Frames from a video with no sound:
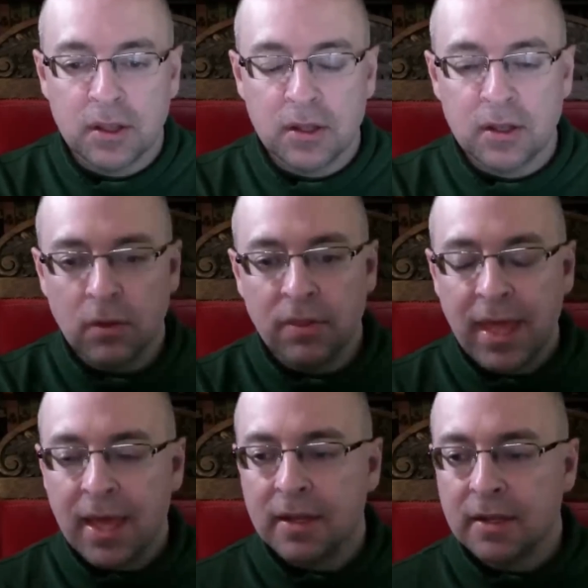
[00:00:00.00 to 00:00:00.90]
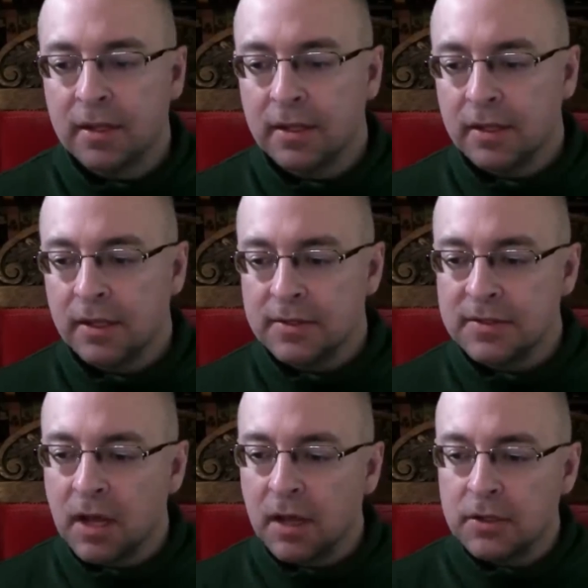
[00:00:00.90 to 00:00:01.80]
Now that is
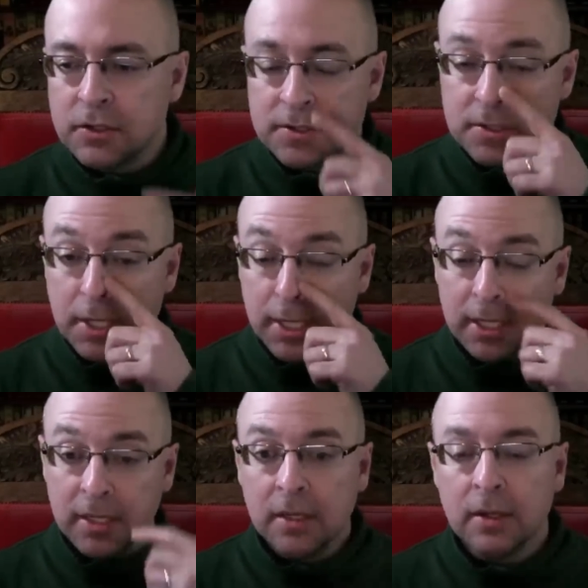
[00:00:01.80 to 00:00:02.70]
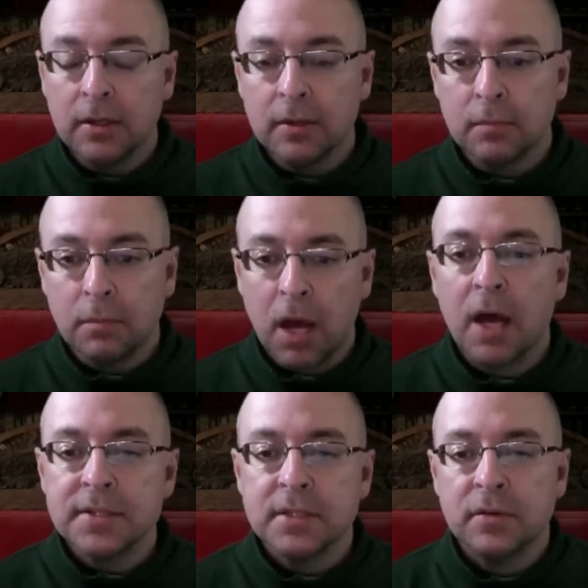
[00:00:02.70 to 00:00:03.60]
not just a
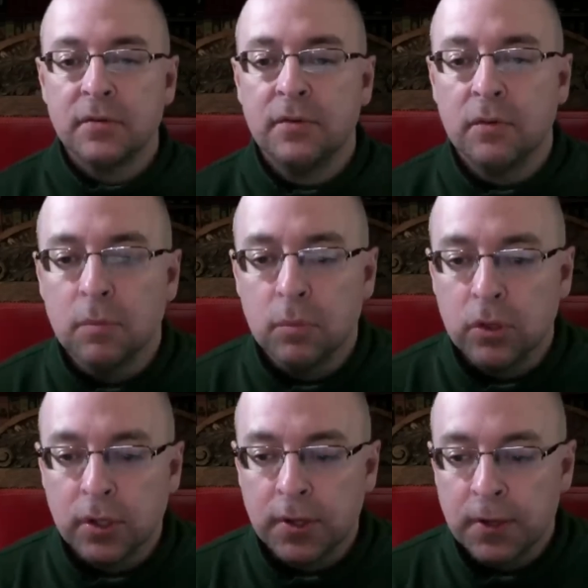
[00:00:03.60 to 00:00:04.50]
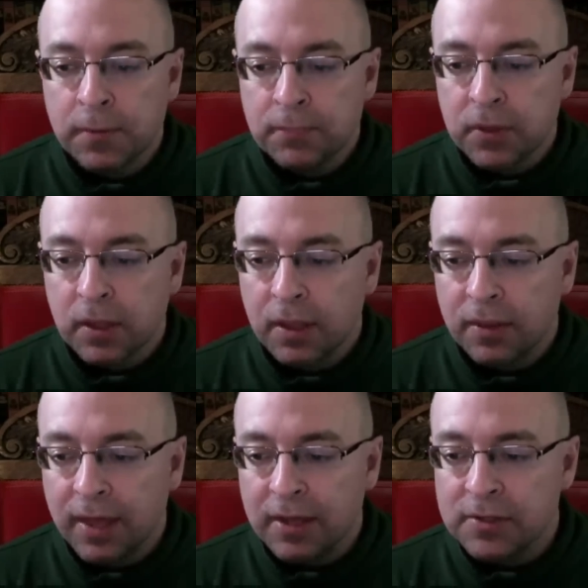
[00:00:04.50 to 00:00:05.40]
positive review of the book.
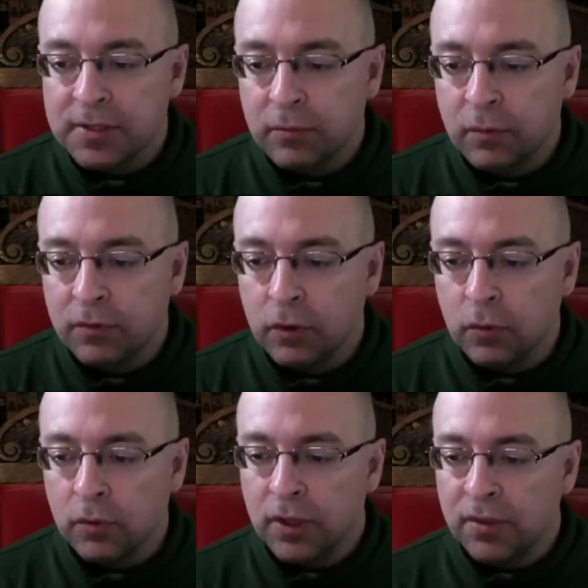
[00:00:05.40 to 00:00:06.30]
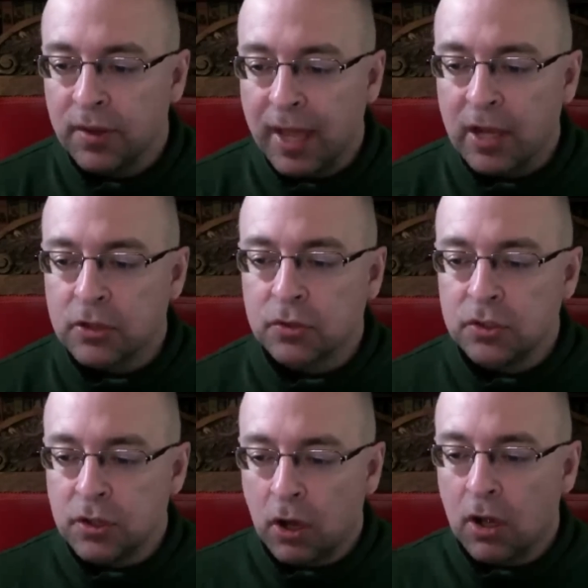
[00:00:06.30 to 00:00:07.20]
That is a review that actually
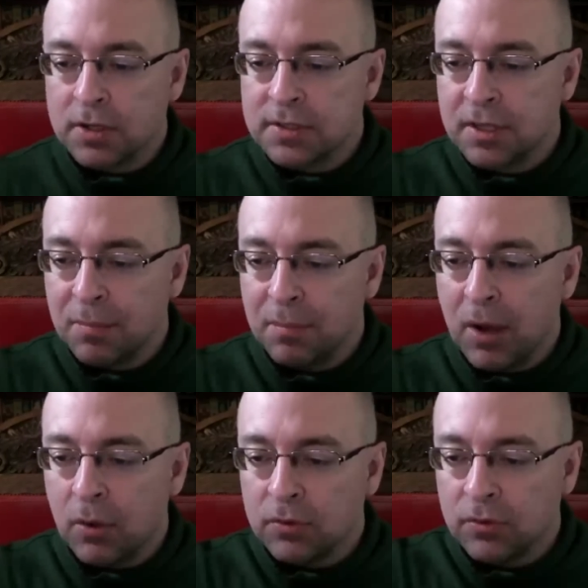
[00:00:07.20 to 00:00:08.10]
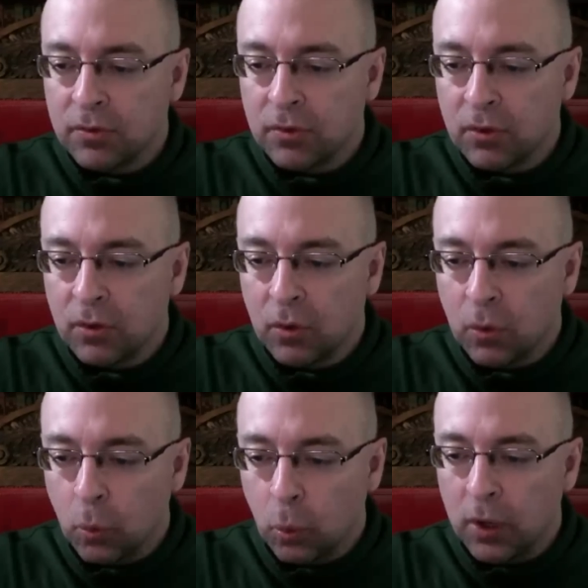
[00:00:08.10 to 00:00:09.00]
talks about
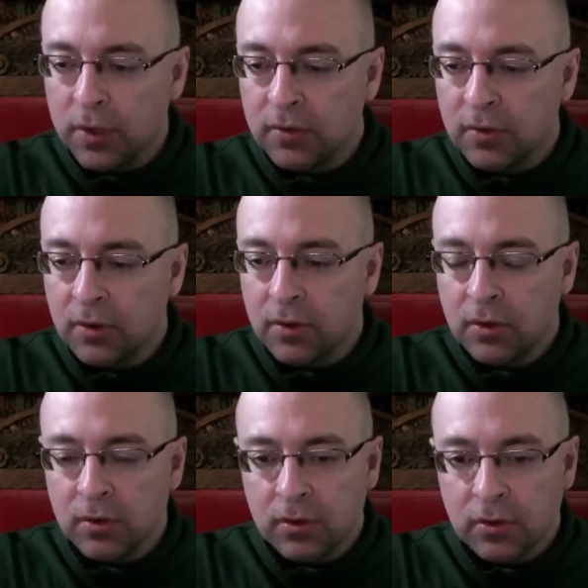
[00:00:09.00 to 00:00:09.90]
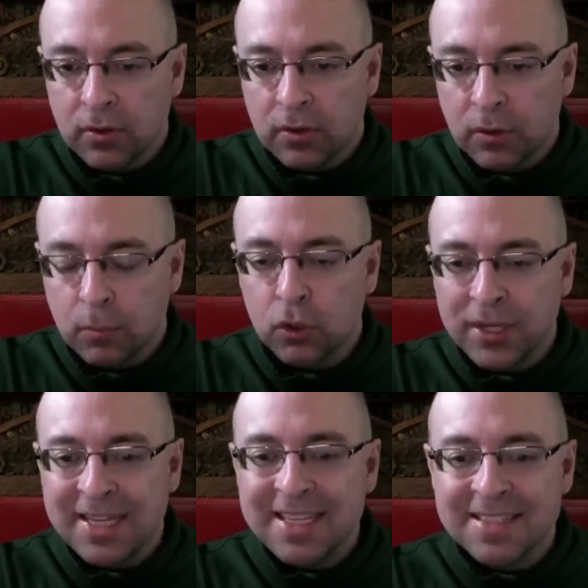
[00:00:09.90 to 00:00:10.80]
what the book
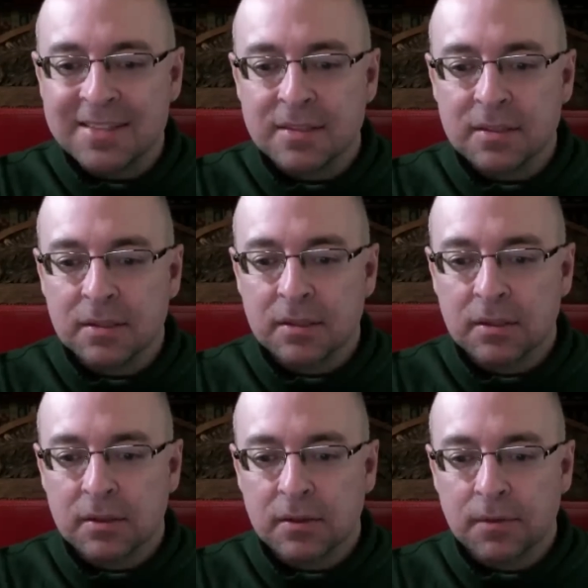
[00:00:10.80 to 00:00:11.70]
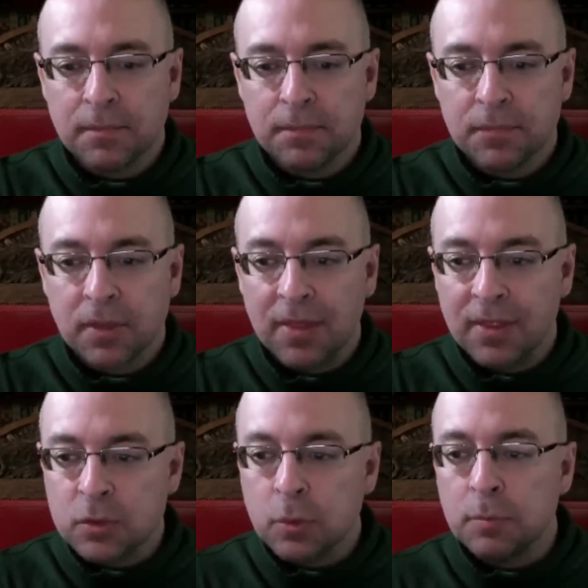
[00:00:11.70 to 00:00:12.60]
is. And
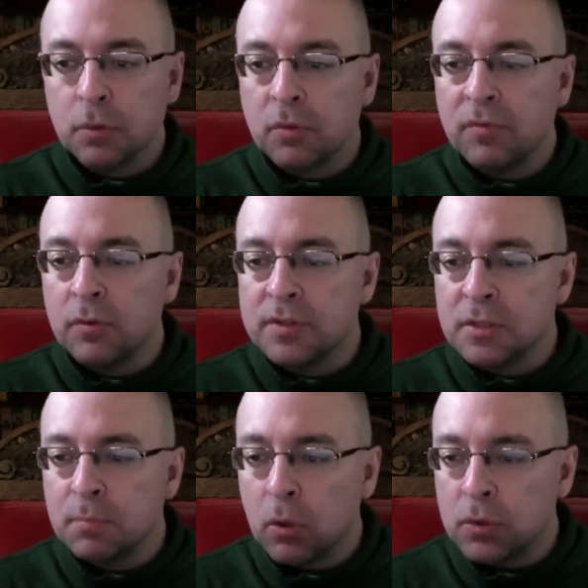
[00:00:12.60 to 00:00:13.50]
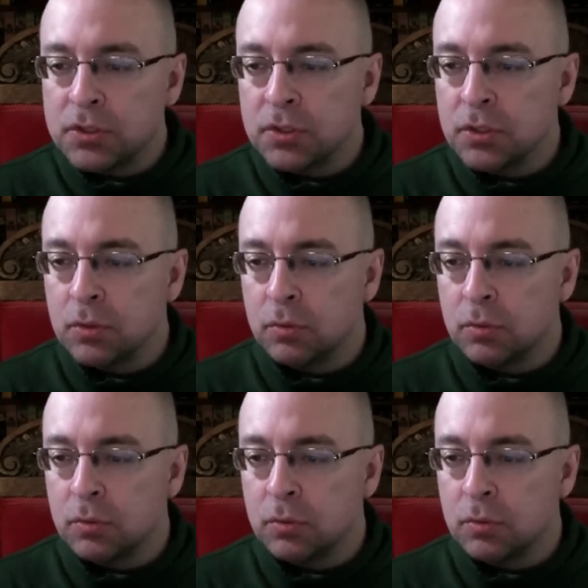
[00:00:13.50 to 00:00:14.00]
that's what a book review is supposed to do.